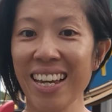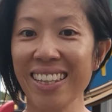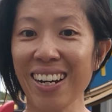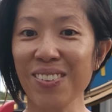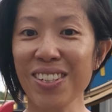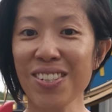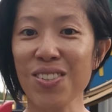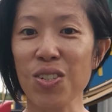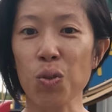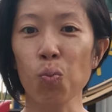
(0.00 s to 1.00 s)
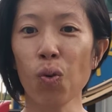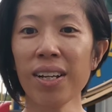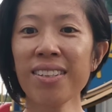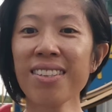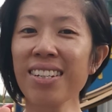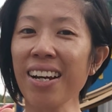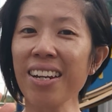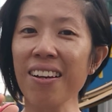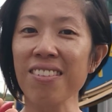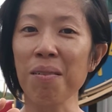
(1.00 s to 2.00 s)
Now this is just one
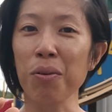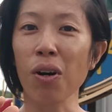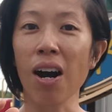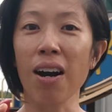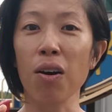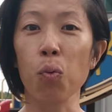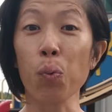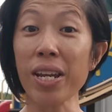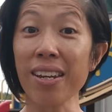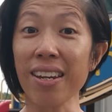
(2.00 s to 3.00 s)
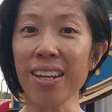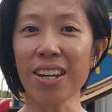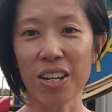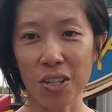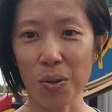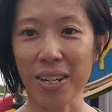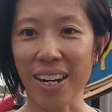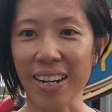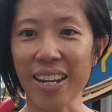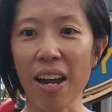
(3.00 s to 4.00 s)
tiny example how we, you and
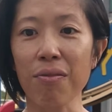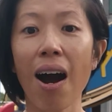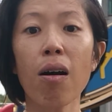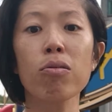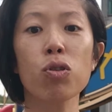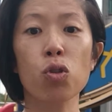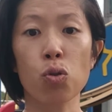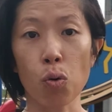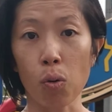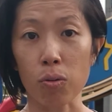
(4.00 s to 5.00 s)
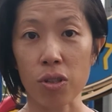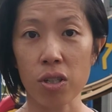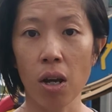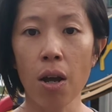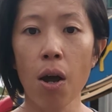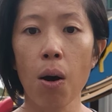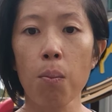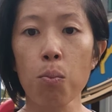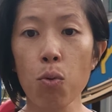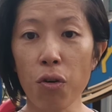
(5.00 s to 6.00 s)
I, have outsourced
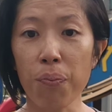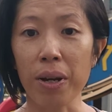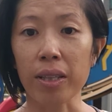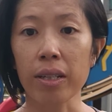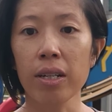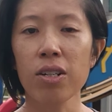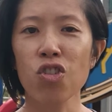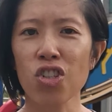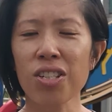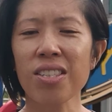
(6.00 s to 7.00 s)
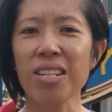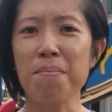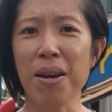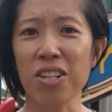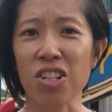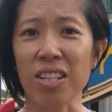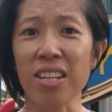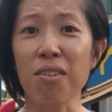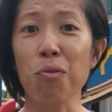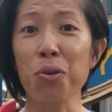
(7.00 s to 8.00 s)
movement. Just imagine
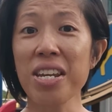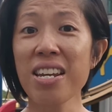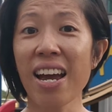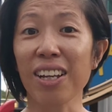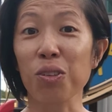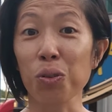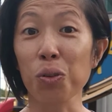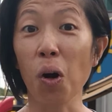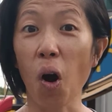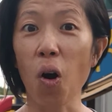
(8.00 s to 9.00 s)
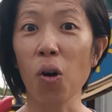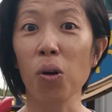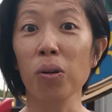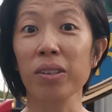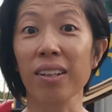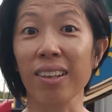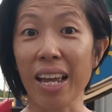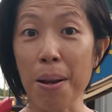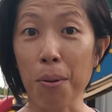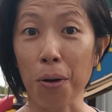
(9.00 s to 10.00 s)
if we had to do all the
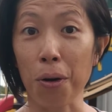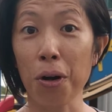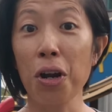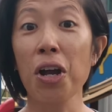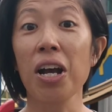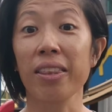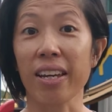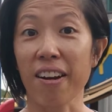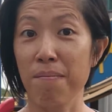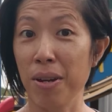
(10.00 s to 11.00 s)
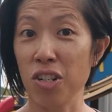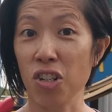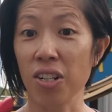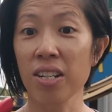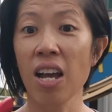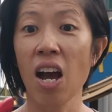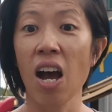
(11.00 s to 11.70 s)
labor that I've mentioned